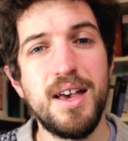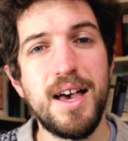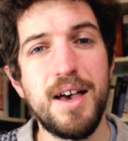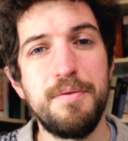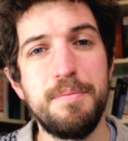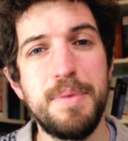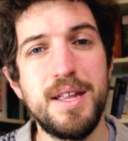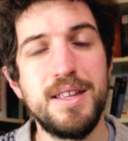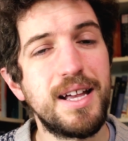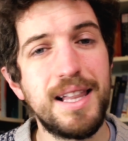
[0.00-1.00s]
have
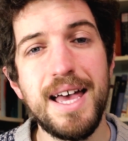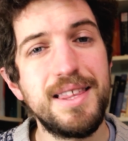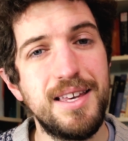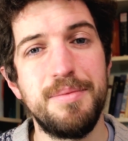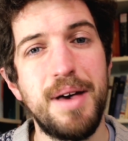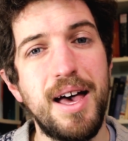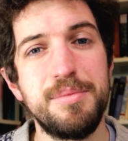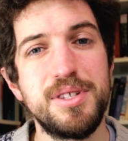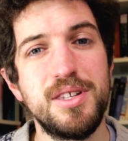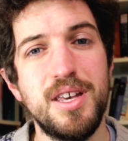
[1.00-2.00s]
been neglected,
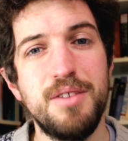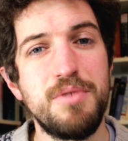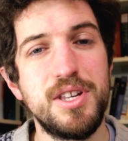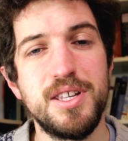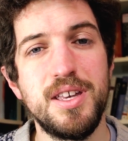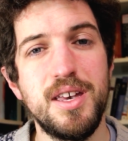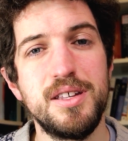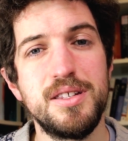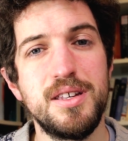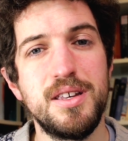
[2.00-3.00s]
perhaps, in recent
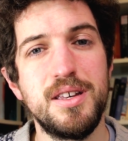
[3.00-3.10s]
years.